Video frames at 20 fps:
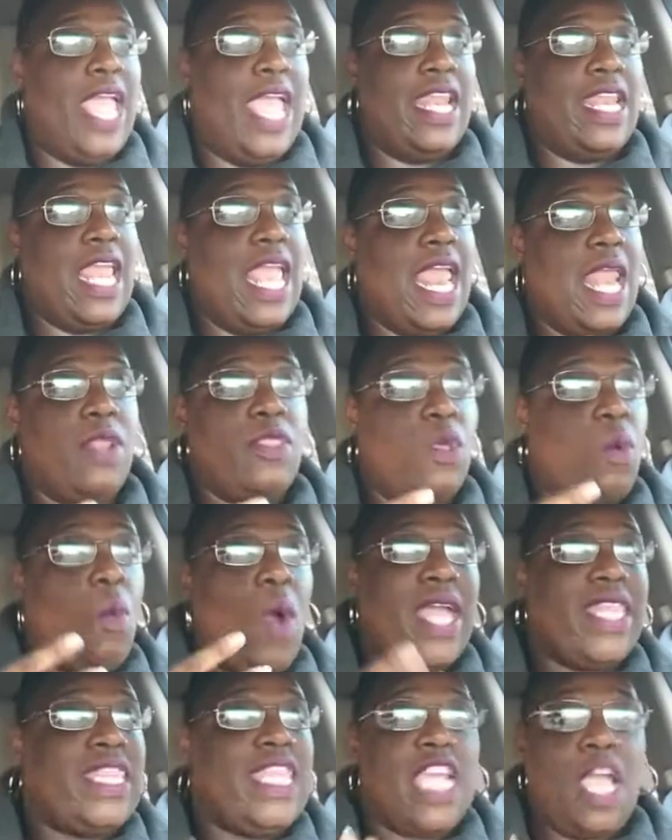And the
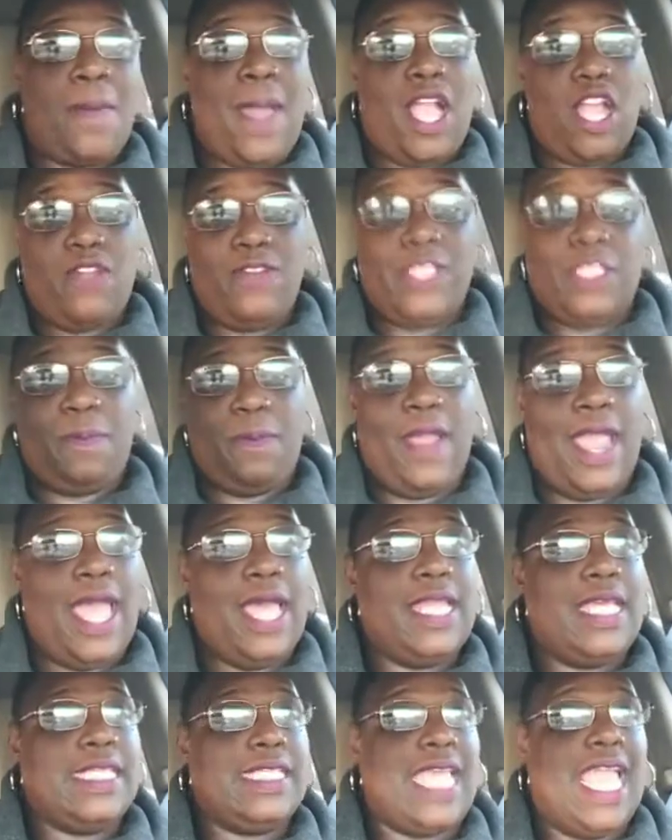one thing about Chris
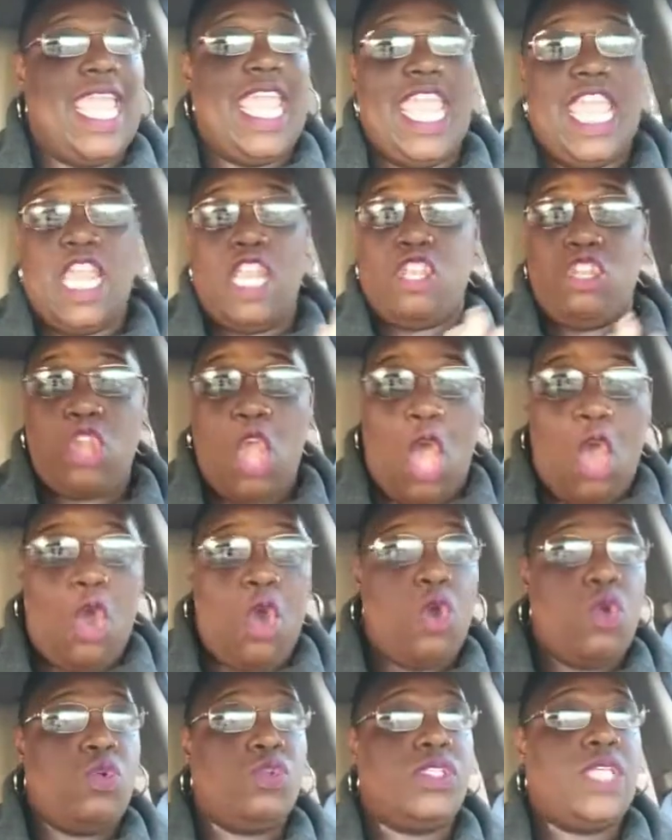Brown is that he
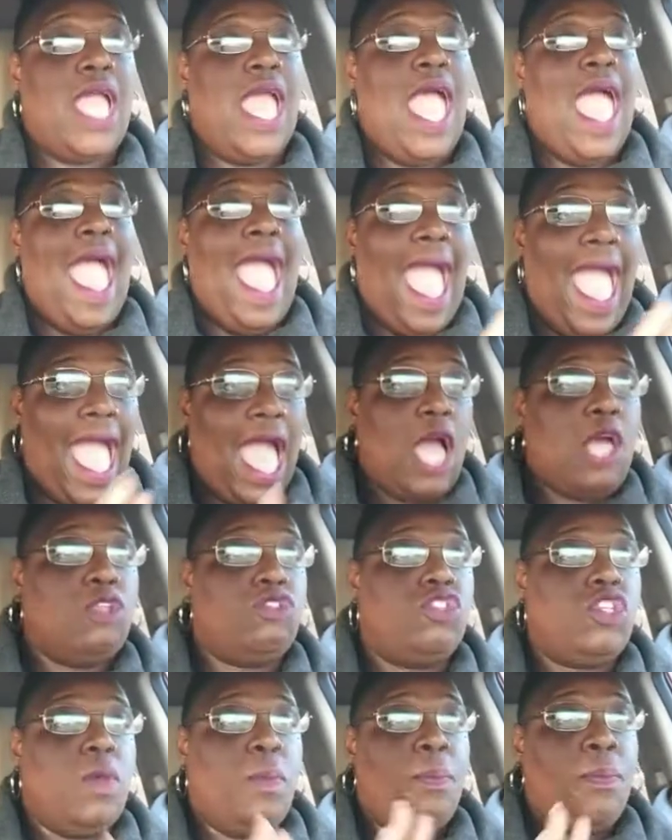knows
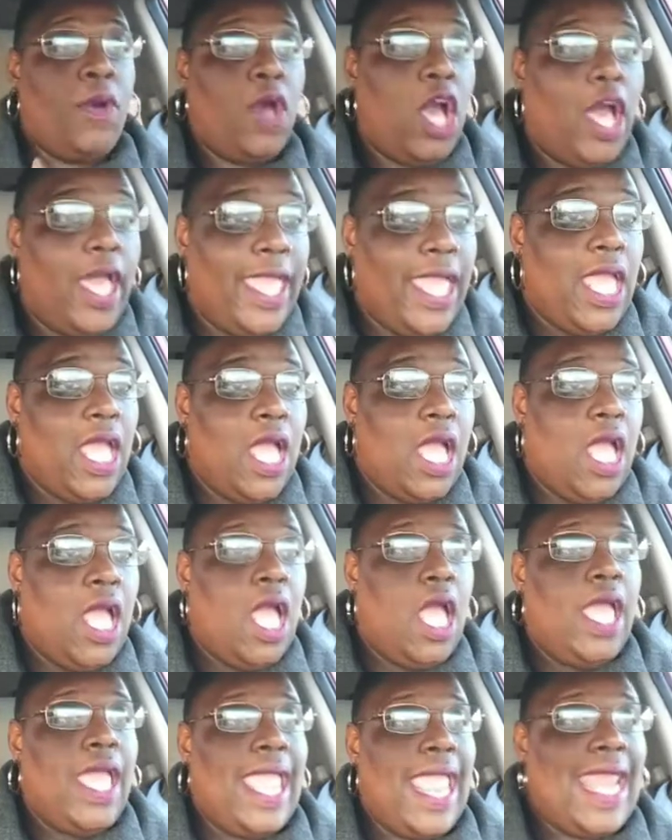how to put
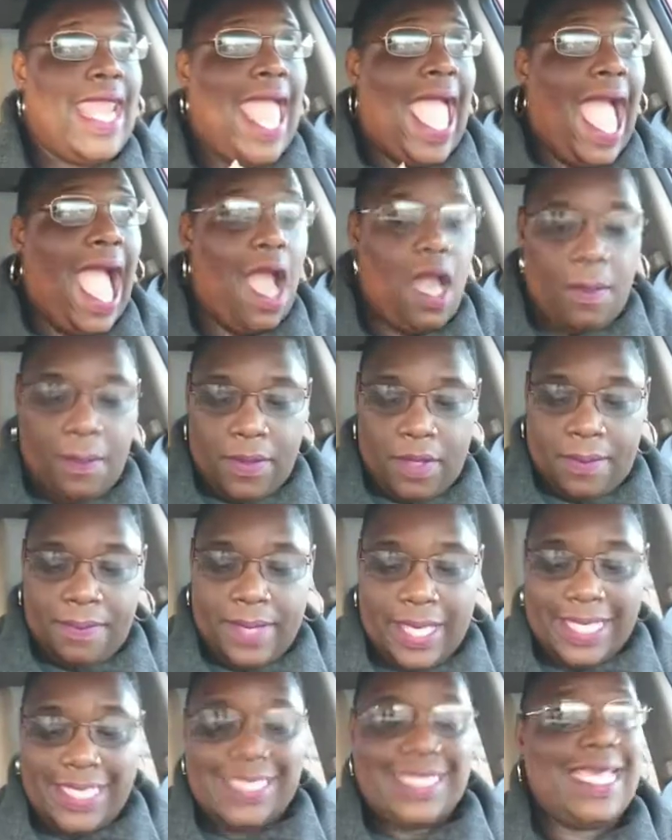an
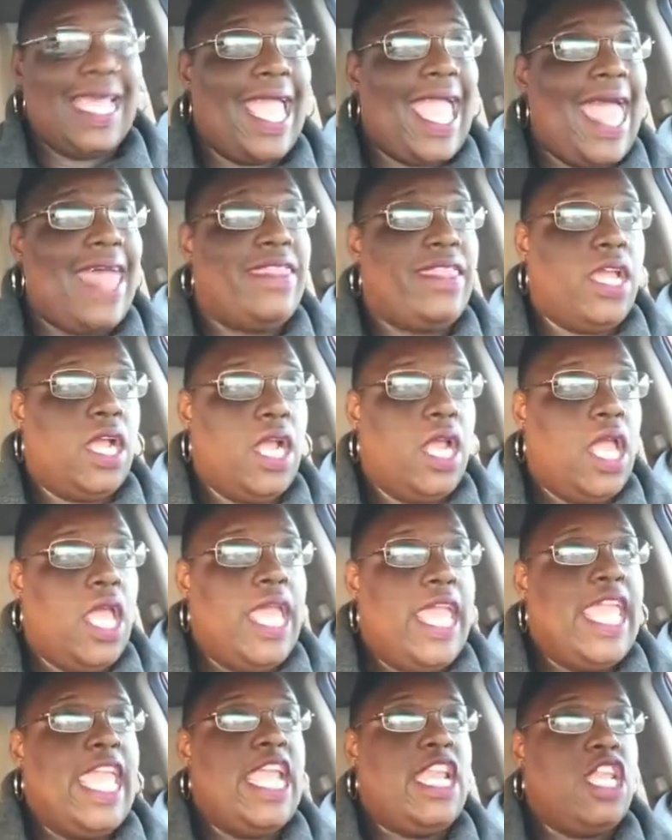album together.
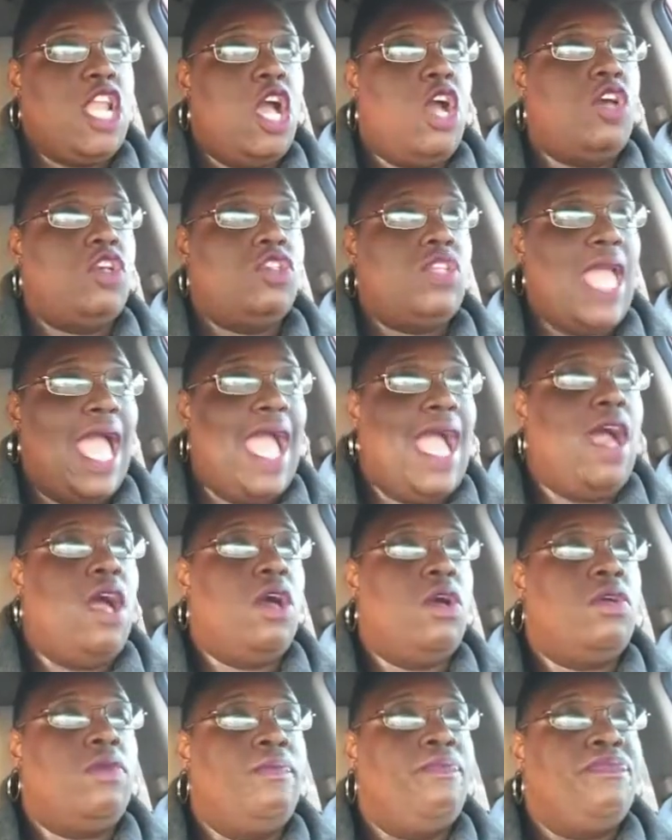He knows
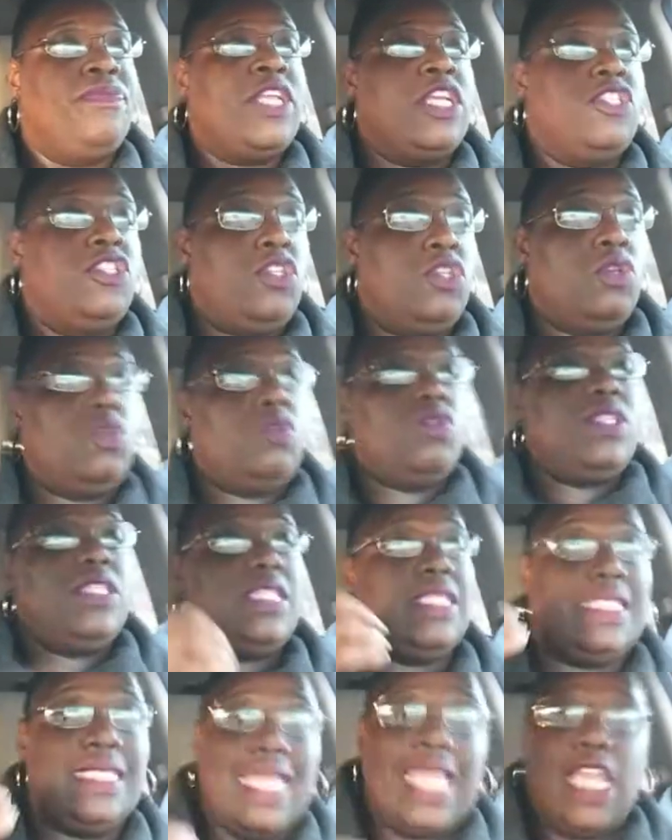how to
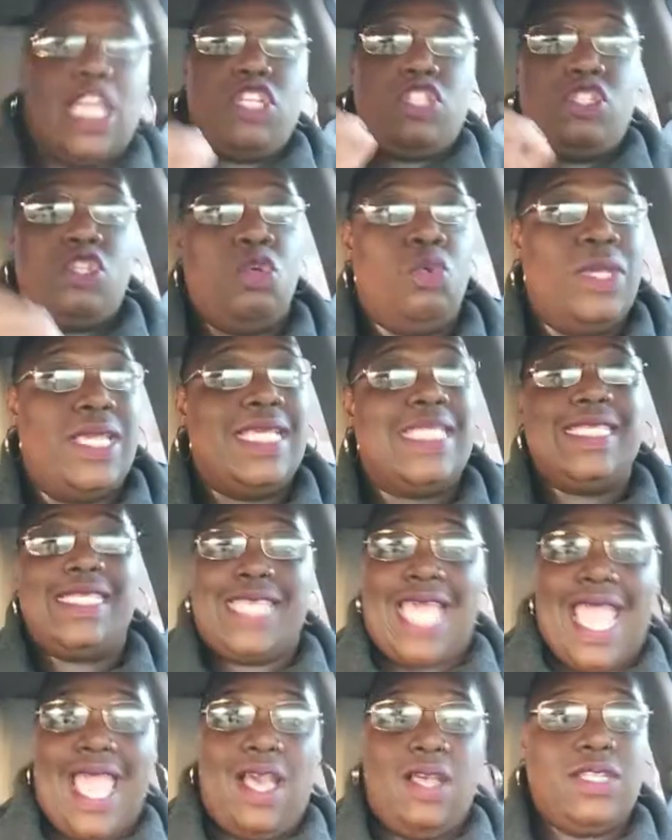stick to
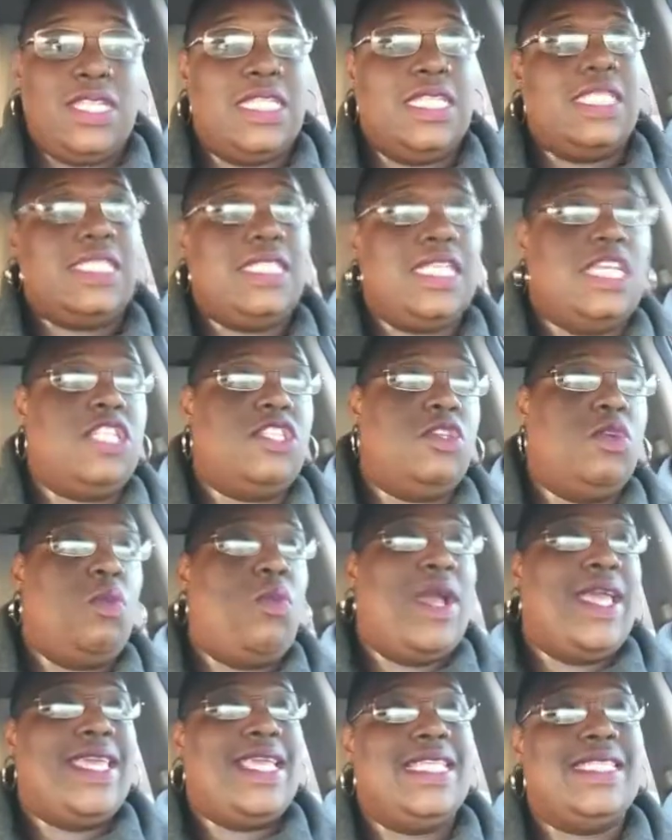his sound and stick to
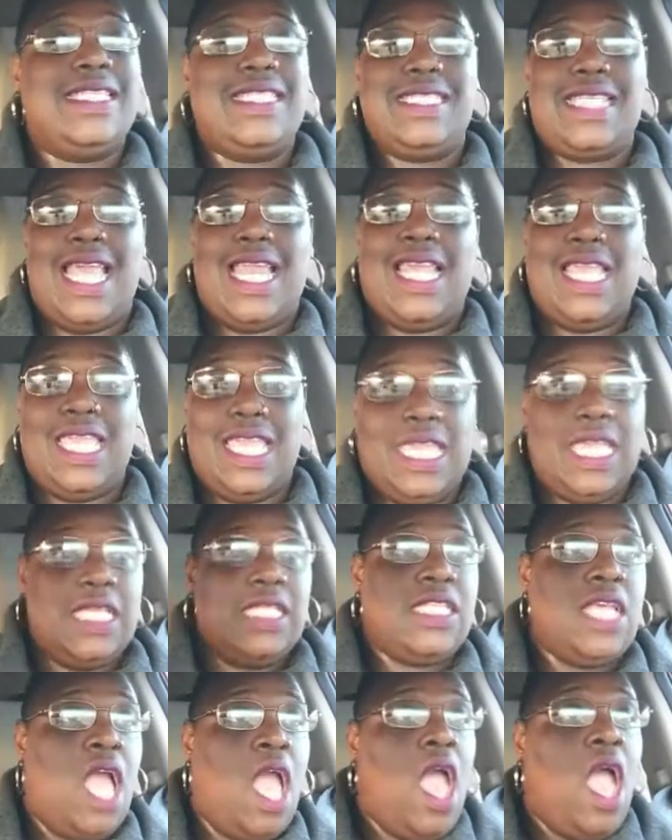what his aesthetic
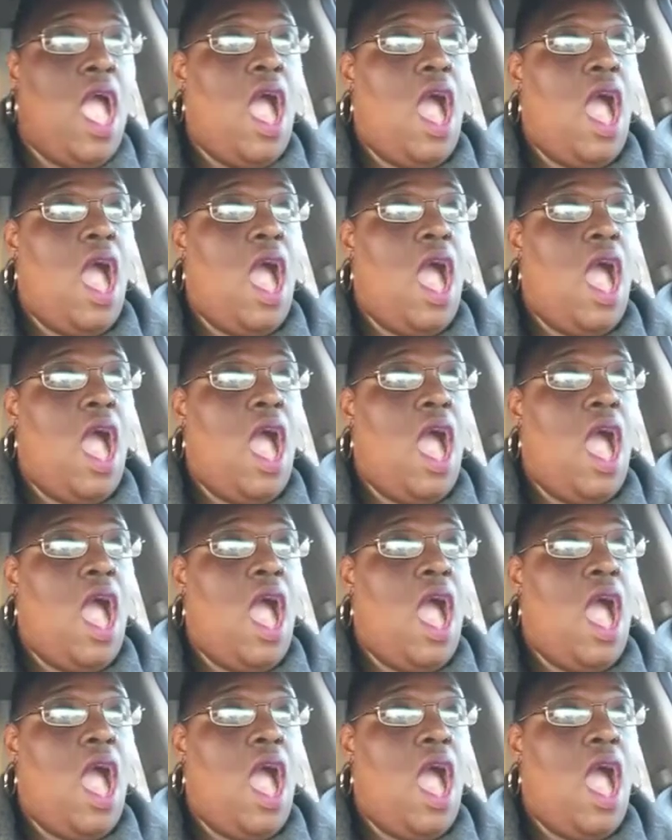is